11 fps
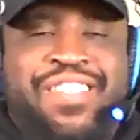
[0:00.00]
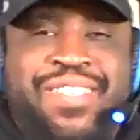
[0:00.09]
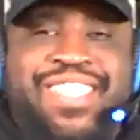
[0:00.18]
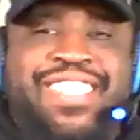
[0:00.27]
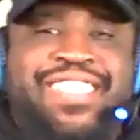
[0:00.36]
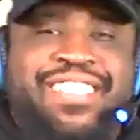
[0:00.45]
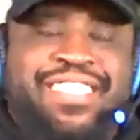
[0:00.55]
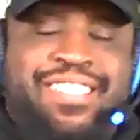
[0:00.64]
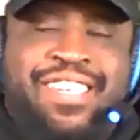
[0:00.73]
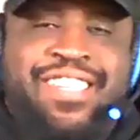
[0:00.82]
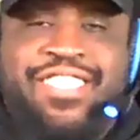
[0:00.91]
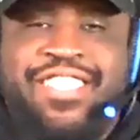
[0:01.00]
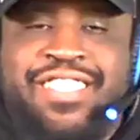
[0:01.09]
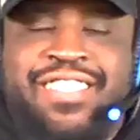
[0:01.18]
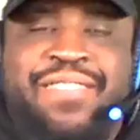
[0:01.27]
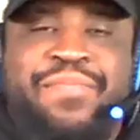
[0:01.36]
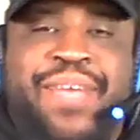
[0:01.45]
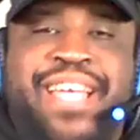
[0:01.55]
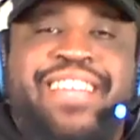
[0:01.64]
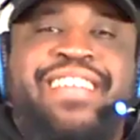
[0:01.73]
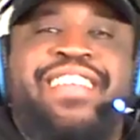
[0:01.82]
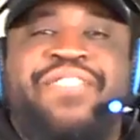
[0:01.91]
Maliika? Justin
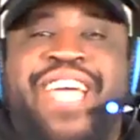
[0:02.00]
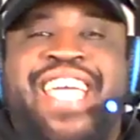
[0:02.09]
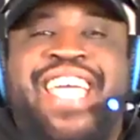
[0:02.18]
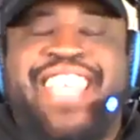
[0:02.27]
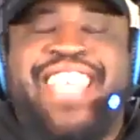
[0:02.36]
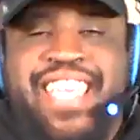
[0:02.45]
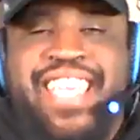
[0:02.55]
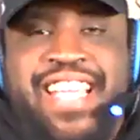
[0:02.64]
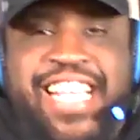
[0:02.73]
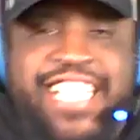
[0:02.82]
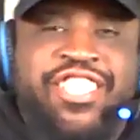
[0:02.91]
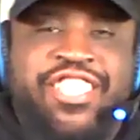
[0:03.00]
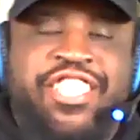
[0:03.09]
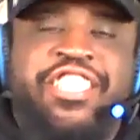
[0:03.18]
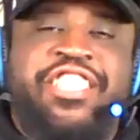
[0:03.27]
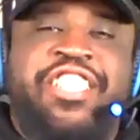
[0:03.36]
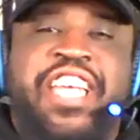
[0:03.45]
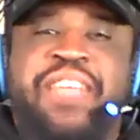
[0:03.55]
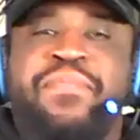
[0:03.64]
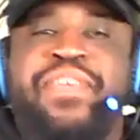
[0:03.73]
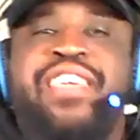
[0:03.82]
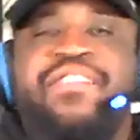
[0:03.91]
Paden here, aka It's Just
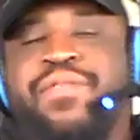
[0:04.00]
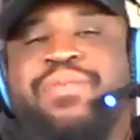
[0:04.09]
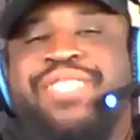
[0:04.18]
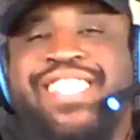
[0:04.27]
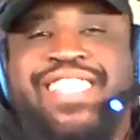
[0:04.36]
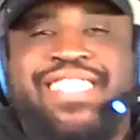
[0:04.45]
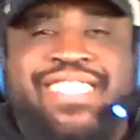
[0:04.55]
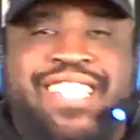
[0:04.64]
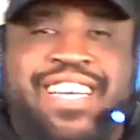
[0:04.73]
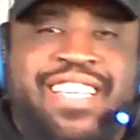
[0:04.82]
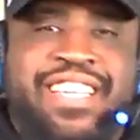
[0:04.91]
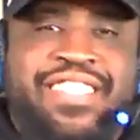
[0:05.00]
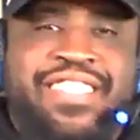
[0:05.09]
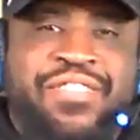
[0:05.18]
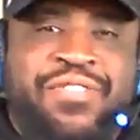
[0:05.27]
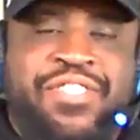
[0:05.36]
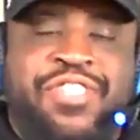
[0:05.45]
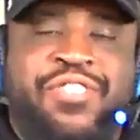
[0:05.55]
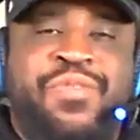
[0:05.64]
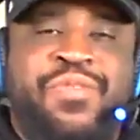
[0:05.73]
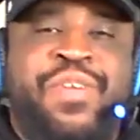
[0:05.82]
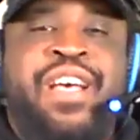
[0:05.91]
JP from TikTok and
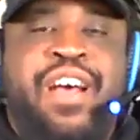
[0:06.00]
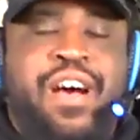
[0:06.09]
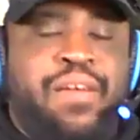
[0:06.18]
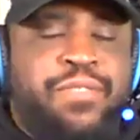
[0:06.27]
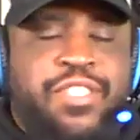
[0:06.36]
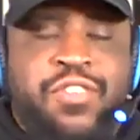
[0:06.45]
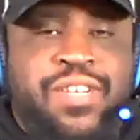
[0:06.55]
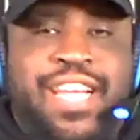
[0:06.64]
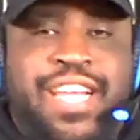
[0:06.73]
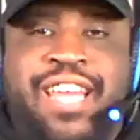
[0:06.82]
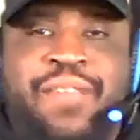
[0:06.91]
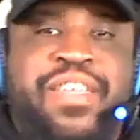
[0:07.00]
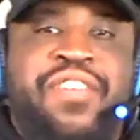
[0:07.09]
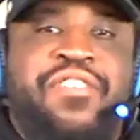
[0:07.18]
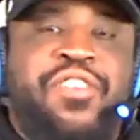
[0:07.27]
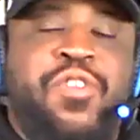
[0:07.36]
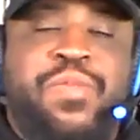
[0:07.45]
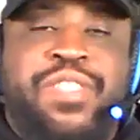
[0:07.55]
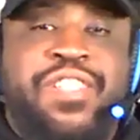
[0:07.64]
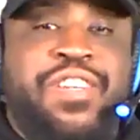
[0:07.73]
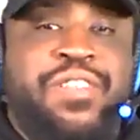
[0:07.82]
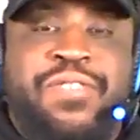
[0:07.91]
YouTube. I'm so glad to be on Hoops and
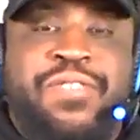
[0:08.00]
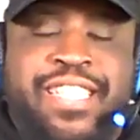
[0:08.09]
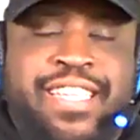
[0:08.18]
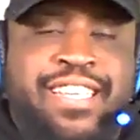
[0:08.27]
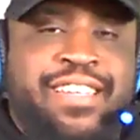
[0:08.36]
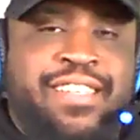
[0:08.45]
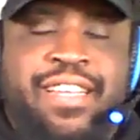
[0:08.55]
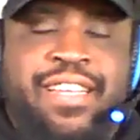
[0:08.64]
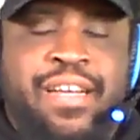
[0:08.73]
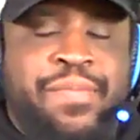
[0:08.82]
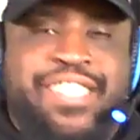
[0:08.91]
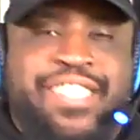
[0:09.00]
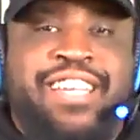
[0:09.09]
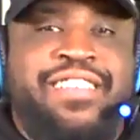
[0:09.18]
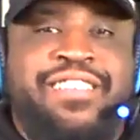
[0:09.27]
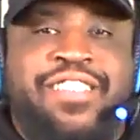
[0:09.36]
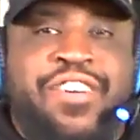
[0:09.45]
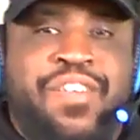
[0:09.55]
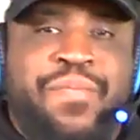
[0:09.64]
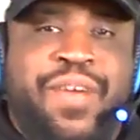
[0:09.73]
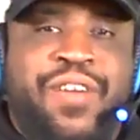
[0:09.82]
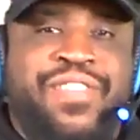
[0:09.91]
Huddle again, and I'm excited to talk
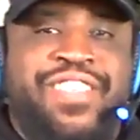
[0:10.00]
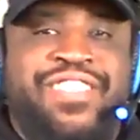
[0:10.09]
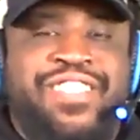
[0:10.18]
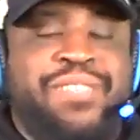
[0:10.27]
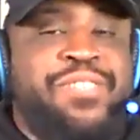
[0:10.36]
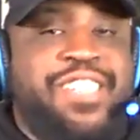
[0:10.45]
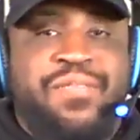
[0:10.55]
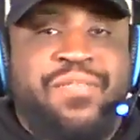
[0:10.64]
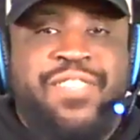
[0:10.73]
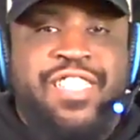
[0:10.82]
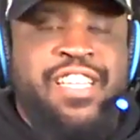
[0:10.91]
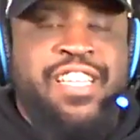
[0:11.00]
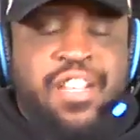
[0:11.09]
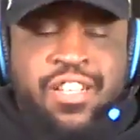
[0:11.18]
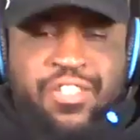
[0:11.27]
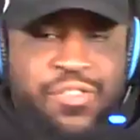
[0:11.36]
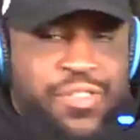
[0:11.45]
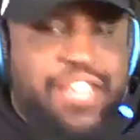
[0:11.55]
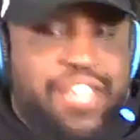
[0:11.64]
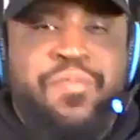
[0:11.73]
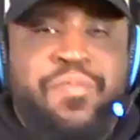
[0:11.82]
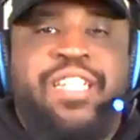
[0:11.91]
about the subject of today. So thank
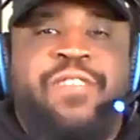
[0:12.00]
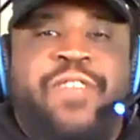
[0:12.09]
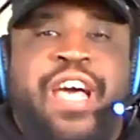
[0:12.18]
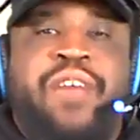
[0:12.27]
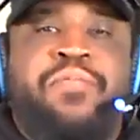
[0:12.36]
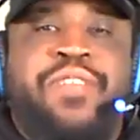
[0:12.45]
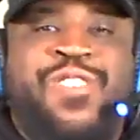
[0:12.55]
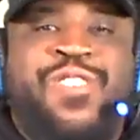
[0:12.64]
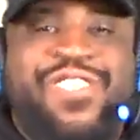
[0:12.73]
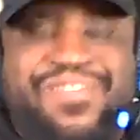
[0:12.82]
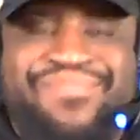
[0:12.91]
you, Maliika, for having me on.